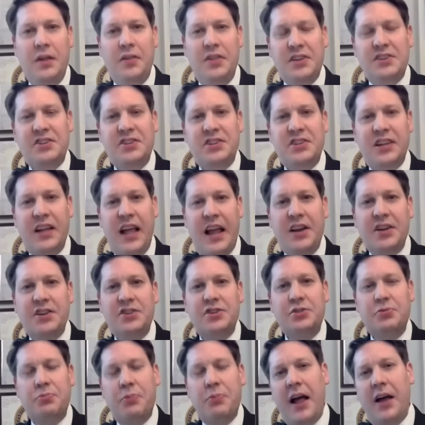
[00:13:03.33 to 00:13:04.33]
this
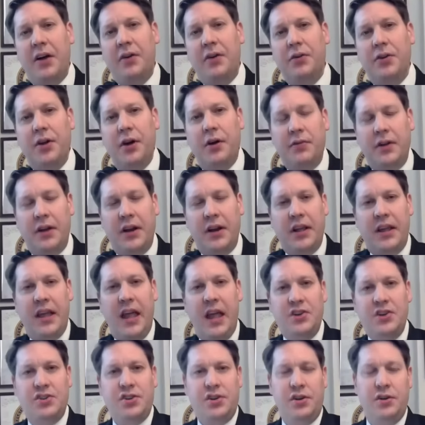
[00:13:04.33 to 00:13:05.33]
latest round of
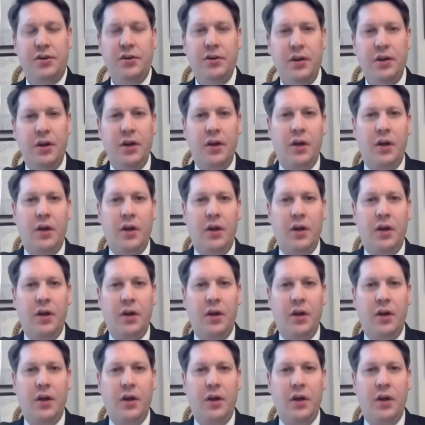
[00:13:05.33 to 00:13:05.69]
litigation